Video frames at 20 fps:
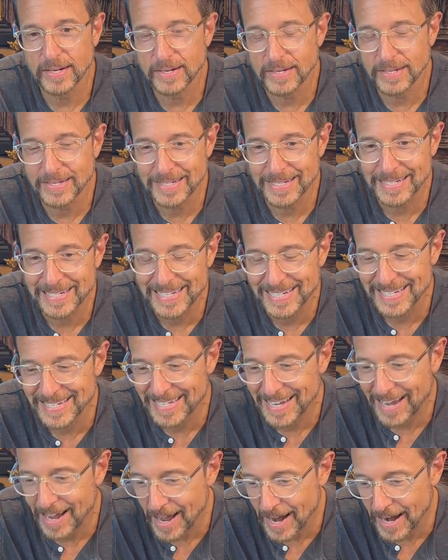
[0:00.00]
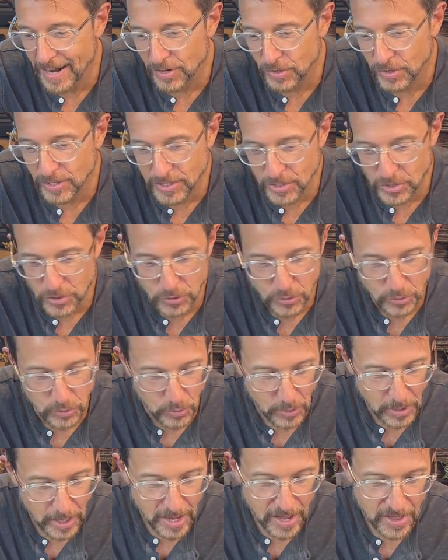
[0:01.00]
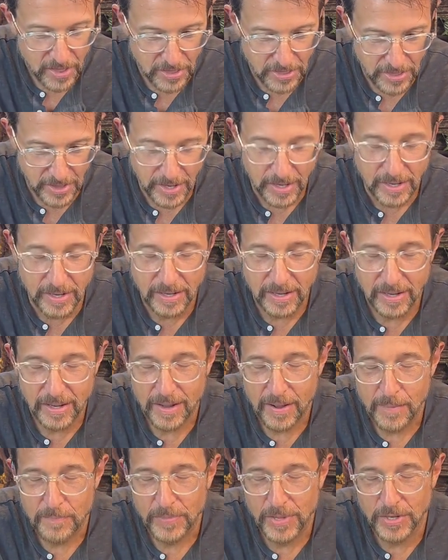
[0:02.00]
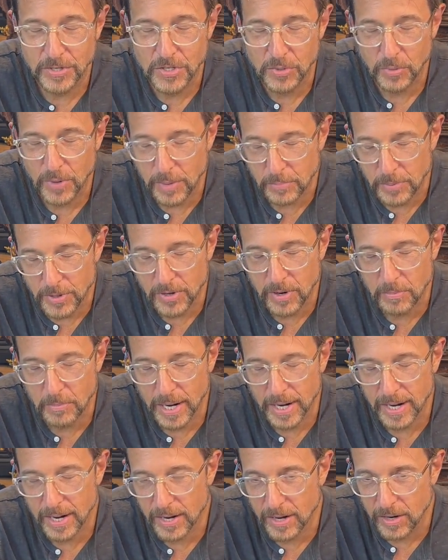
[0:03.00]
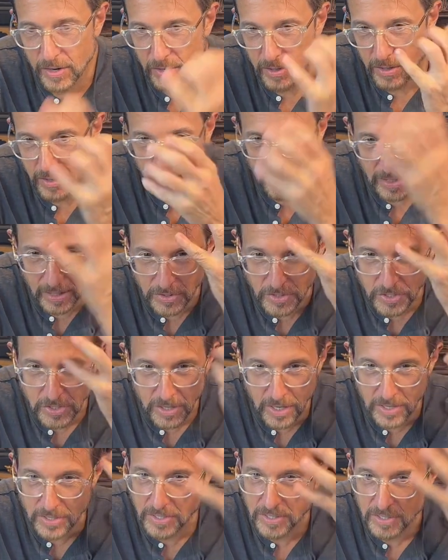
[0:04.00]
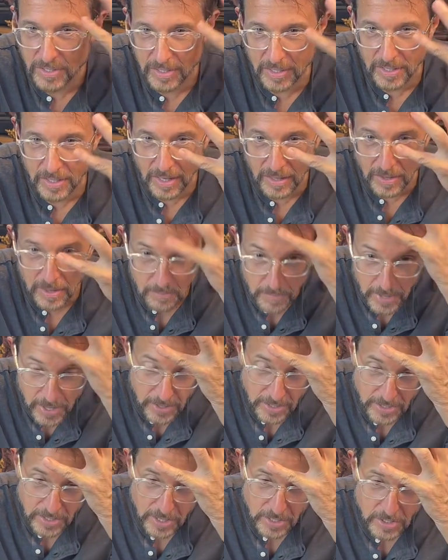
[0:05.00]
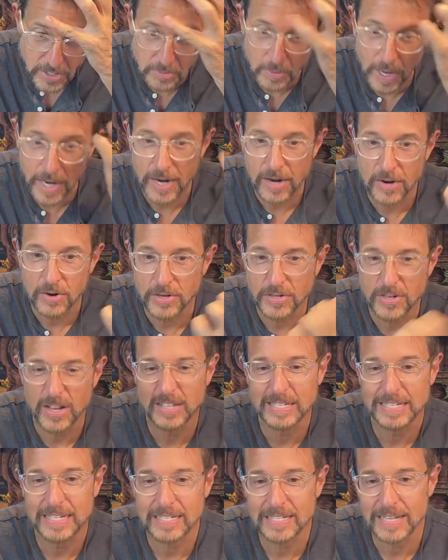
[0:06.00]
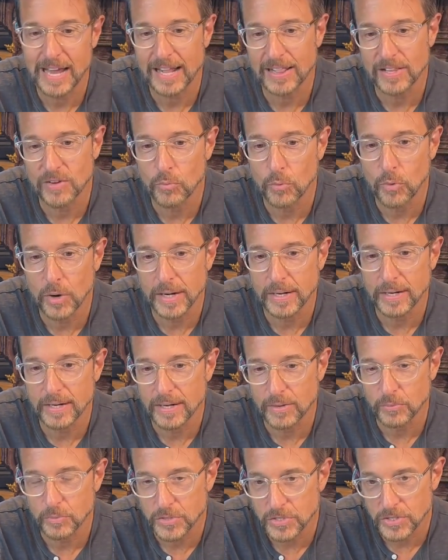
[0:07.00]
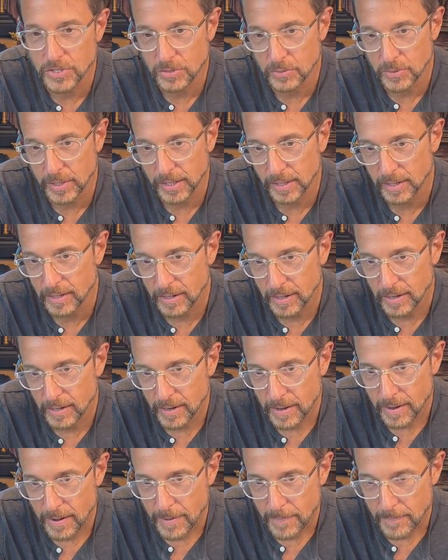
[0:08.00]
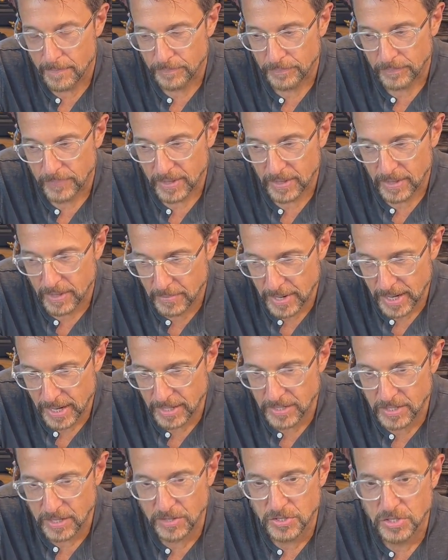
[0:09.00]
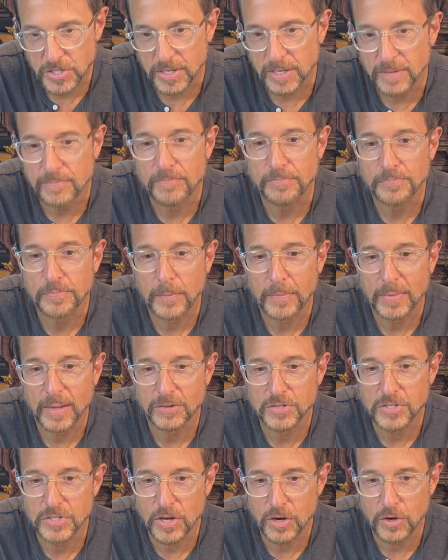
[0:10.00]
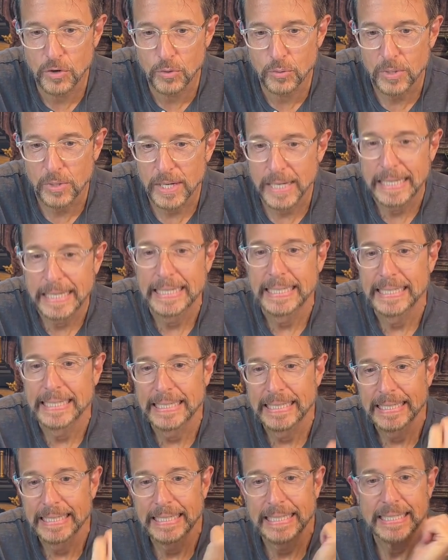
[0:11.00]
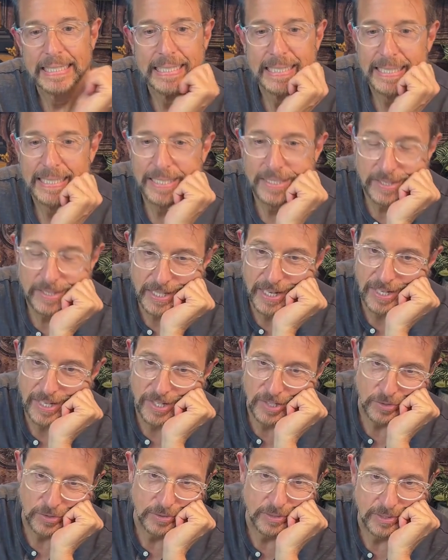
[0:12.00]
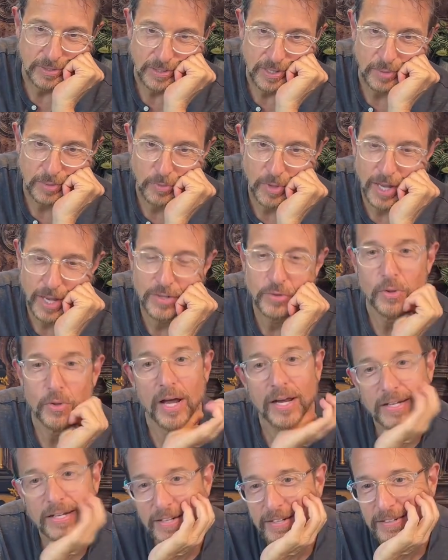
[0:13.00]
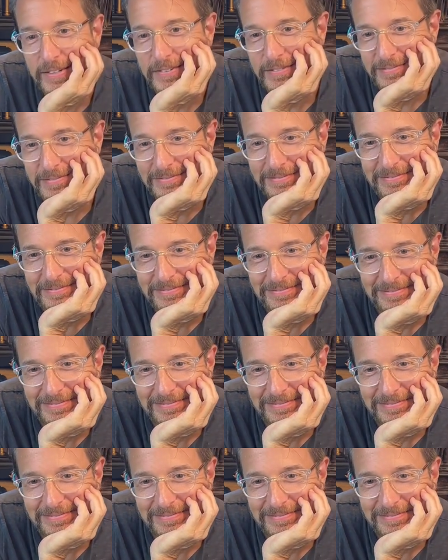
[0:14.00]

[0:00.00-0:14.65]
and it is entirely too thick. And so when I put it on my hair, it just, the minute it touches my hair, it does exactly what it was doing the minute I touched it. So, thank you. I'm glad you like it.